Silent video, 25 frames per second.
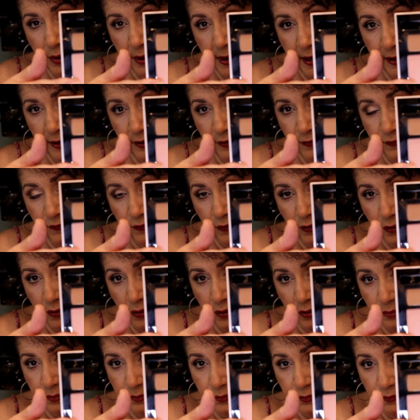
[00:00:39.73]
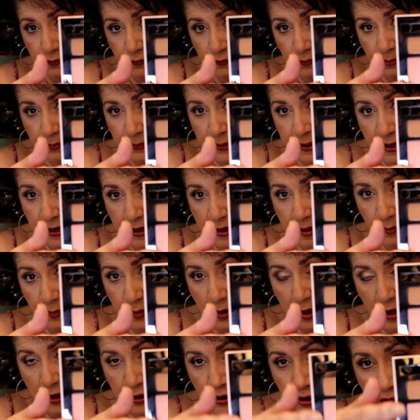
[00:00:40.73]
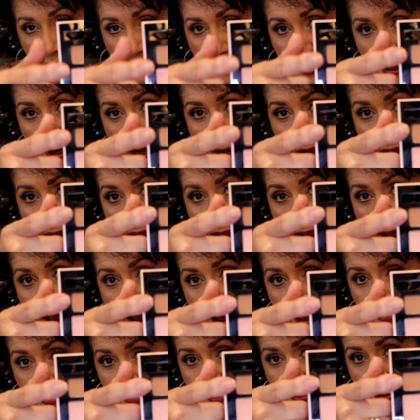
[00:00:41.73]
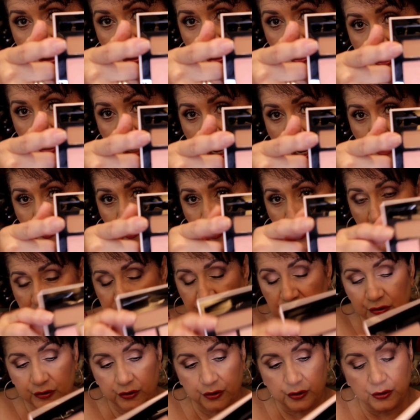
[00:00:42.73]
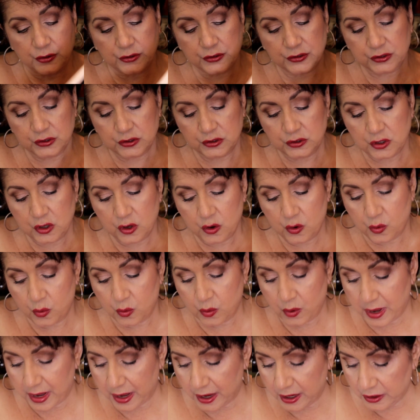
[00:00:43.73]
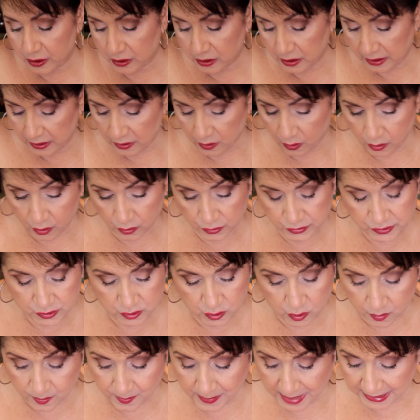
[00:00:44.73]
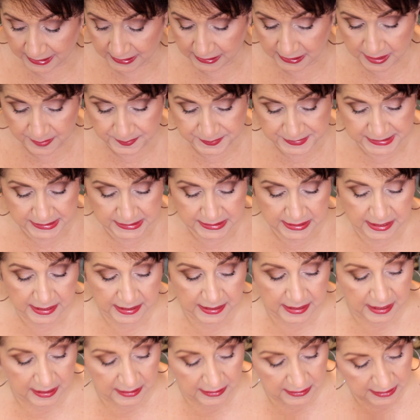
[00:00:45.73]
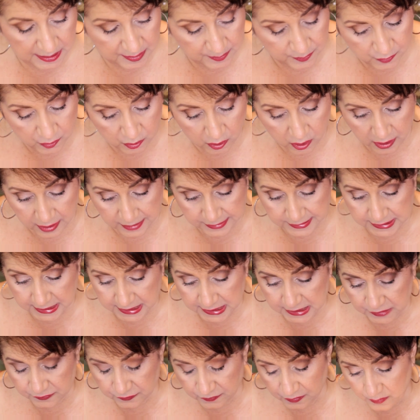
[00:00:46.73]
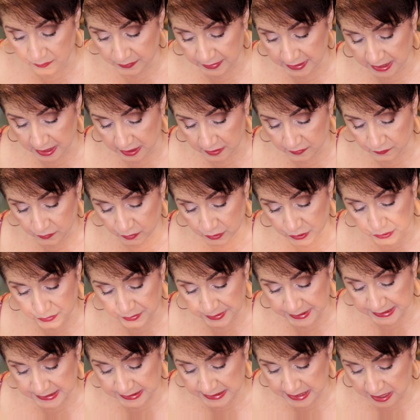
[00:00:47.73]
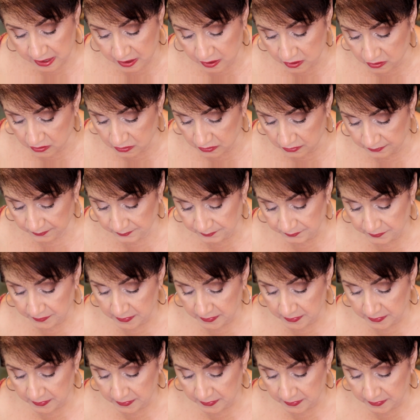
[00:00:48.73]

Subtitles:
light for being a blush, and then a bronzer. So I also, my lipstick and lip gloss is from the anniversary sale.